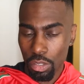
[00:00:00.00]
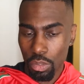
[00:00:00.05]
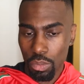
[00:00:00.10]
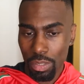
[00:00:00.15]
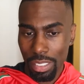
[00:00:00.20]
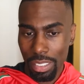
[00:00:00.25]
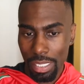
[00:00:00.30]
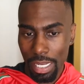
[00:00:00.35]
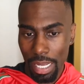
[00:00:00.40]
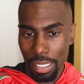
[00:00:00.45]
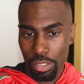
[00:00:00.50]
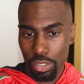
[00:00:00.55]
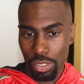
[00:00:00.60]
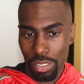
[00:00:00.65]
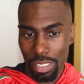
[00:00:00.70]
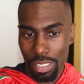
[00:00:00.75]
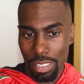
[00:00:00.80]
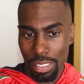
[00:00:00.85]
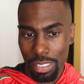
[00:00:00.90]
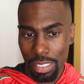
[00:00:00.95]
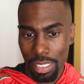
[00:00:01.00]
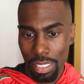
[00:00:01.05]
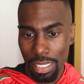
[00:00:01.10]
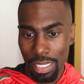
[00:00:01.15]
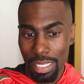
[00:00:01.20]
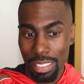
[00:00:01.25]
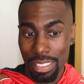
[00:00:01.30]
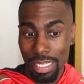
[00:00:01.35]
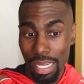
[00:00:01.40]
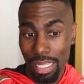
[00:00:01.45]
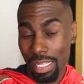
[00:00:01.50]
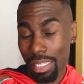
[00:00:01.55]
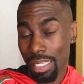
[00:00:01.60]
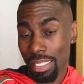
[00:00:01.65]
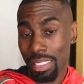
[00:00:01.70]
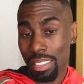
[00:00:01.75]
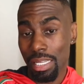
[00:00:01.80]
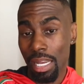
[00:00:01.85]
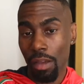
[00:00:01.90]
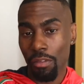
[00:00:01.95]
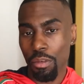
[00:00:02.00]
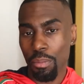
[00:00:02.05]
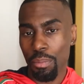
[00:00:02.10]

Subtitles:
you can actually see data that's